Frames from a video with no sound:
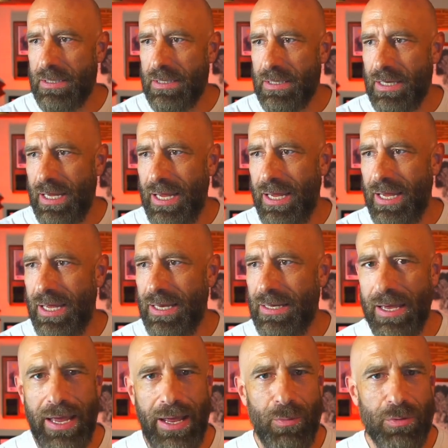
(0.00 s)

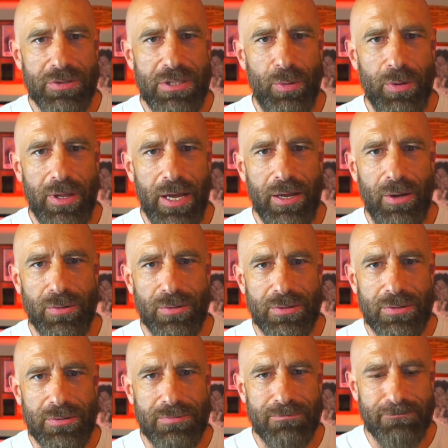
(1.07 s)
and we'll see where that goes.
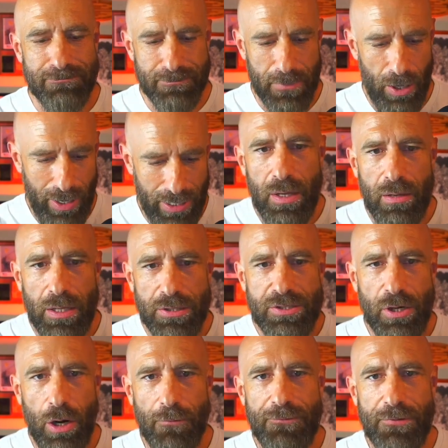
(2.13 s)
All right, let's
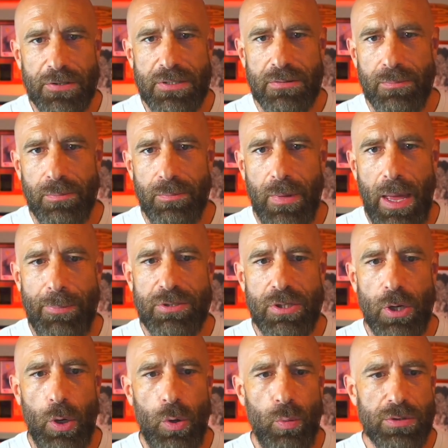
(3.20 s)
start off this
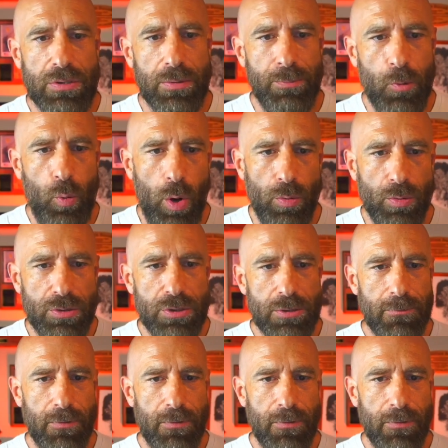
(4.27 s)
episode with some quotes.